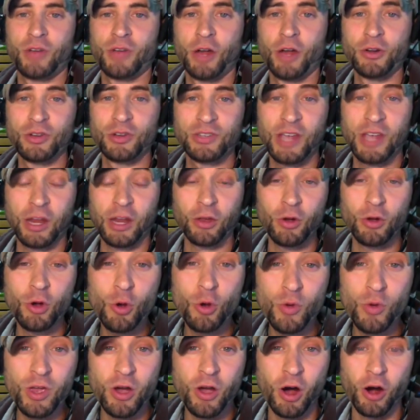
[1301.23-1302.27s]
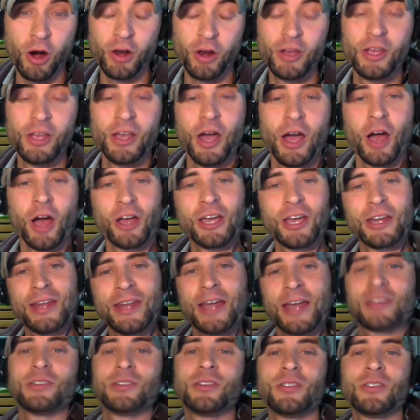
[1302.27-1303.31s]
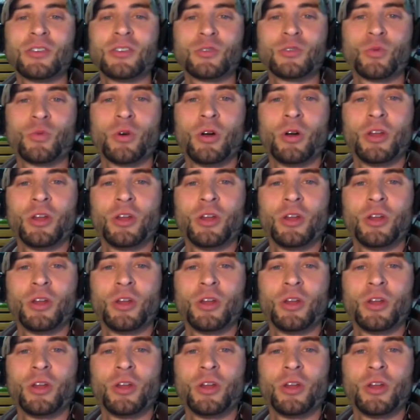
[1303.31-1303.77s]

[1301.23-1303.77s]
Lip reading: understanding who we are, our connection to this world,